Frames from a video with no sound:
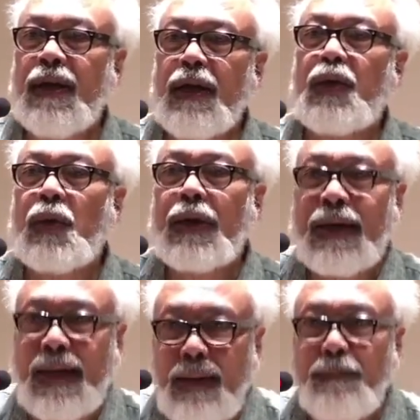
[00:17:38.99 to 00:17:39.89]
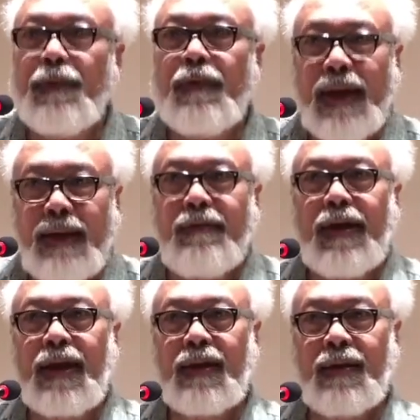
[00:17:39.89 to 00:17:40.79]
It will keep
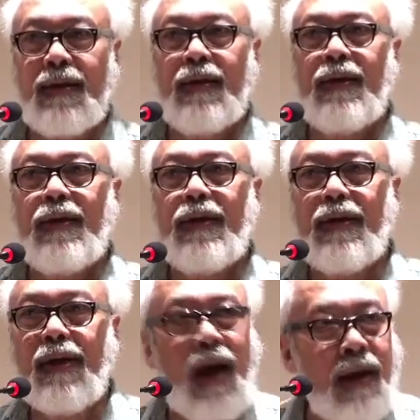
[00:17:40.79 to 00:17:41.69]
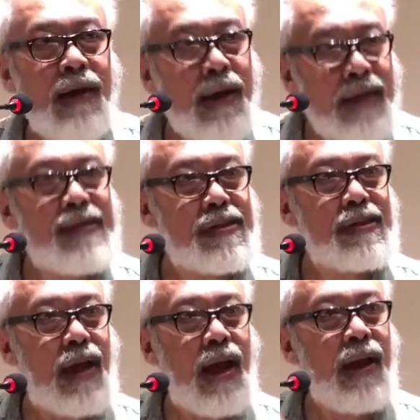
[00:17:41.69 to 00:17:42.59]
recurring
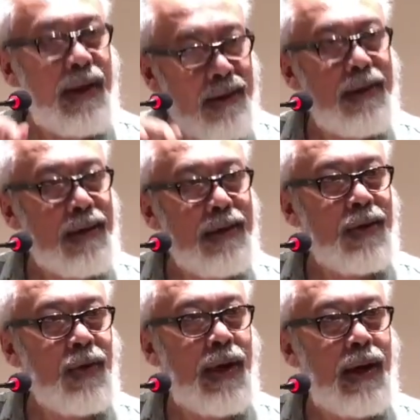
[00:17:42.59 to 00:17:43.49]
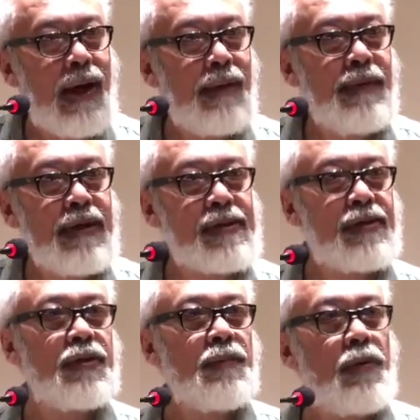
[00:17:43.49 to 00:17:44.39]
unless I,
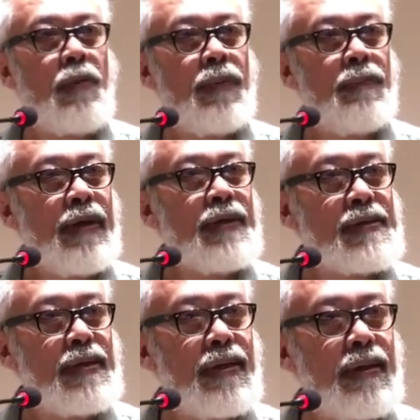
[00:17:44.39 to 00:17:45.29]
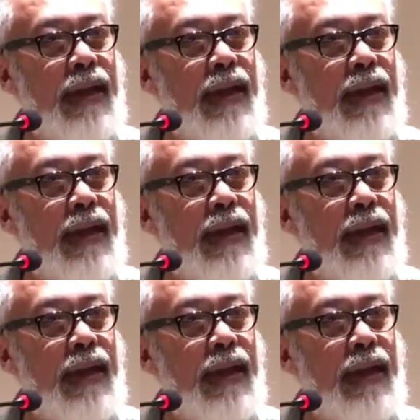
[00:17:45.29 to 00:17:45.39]
administer the proper medicine.